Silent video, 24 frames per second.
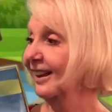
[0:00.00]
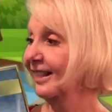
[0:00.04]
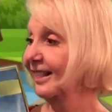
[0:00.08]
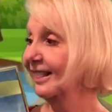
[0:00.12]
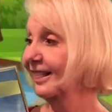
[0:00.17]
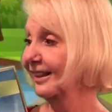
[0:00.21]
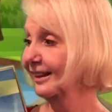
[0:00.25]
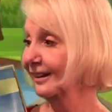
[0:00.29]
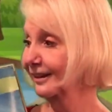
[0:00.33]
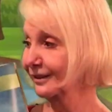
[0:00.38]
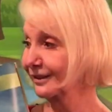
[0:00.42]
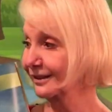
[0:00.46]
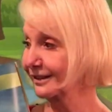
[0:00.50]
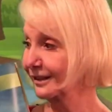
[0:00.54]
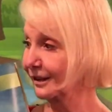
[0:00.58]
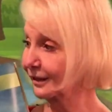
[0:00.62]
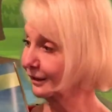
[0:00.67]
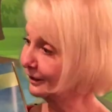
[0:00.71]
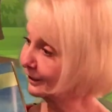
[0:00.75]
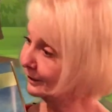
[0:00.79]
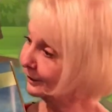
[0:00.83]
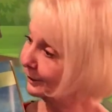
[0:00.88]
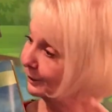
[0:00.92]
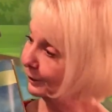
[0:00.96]
There's a
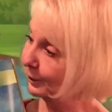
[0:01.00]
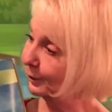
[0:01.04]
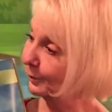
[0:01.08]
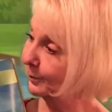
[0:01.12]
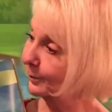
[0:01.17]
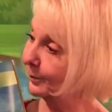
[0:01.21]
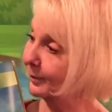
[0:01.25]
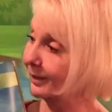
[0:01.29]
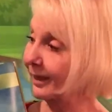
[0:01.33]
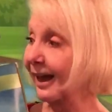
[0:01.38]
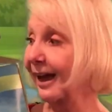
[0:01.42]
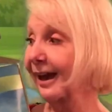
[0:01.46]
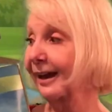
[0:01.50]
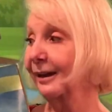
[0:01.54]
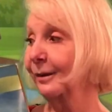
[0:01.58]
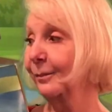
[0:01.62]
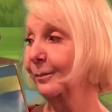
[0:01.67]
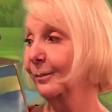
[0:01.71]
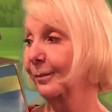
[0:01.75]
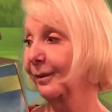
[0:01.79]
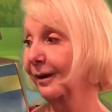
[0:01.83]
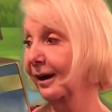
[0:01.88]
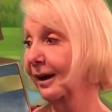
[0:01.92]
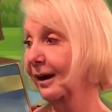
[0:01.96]
little black
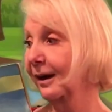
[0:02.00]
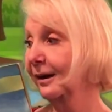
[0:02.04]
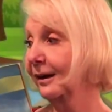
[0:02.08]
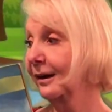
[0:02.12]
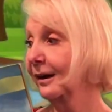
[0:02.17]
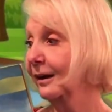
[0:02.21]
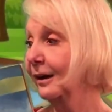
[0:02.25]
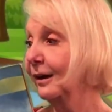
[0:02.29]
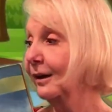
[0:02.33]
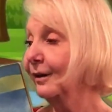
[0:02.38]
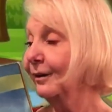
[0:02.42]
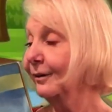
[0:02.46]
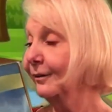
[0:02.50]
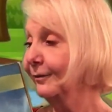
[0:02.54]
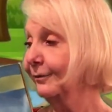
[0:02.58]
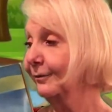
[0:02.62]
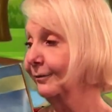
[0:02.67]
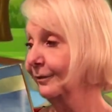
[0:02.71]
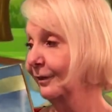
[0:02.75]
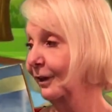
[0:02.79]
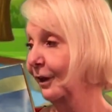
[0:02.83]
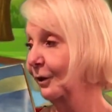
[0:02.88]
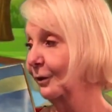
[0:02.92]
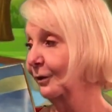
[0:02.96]
bug
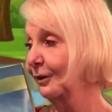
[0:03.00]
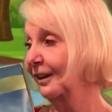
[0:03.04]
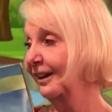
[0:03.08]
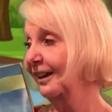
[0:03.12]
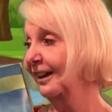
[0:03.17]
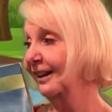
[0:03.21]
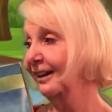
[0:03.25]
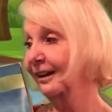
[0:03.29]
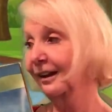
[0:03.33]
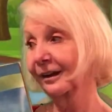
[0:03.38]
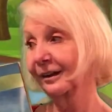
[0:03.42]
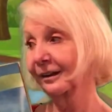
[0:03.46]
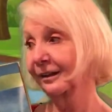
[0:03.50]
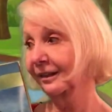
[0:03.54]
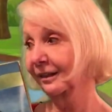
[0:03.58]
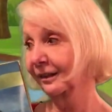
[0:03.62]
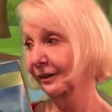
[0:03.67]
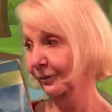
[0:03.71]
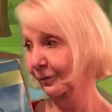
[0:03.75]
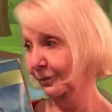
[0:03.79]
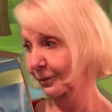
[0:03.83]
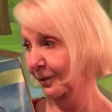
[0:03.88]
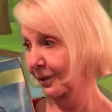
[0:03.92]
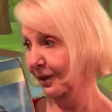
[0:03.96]
floating on
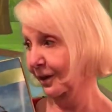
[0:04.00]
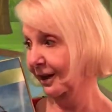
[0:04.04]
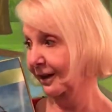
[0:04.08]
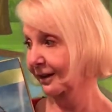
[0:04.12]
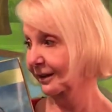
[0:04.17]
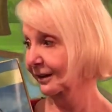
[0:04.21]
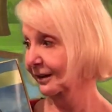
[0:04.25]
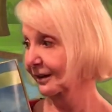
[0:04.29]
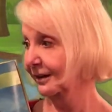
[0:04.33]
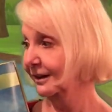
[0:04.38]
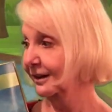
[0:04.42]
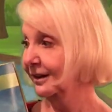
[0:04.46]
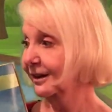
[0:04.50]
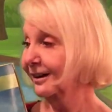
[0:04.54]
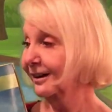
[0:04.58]
the water.